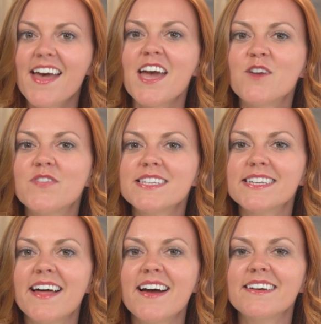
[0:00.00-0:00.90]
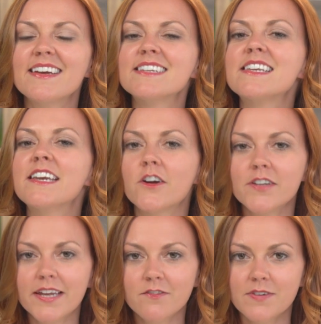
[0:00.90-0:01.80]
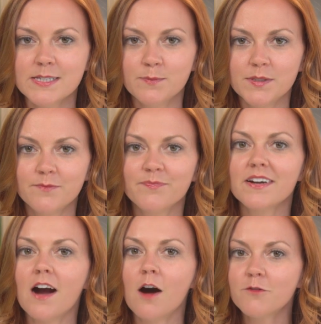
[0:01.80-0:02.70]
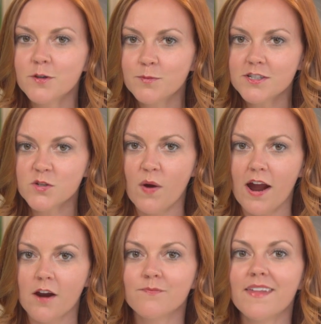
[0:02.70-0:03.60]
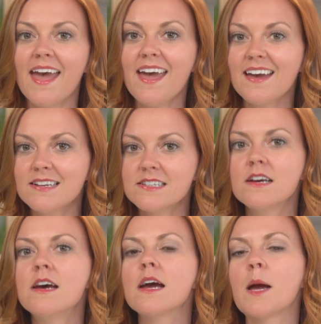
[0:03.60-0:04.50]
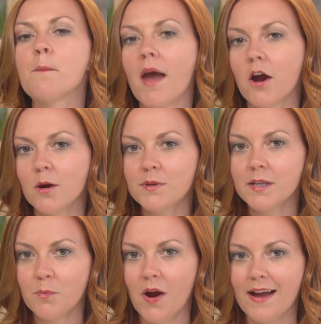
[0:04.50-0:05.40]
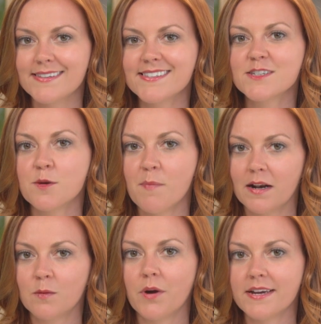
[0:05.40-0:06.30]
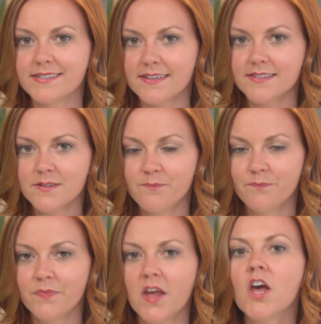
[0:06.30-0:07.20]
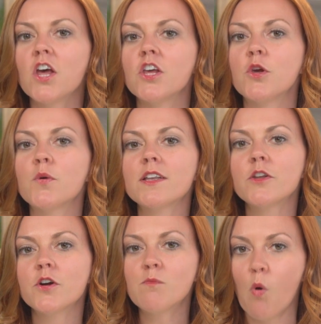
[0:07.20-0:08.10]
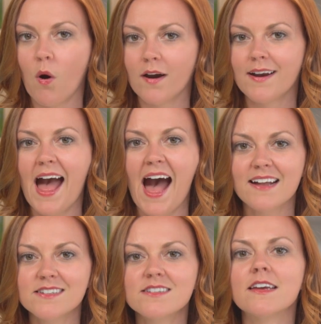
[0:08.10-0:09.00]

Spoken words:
Invisalign is nearly invisible, comfortable to wear, and comparable in price to metal braces. You can learn more at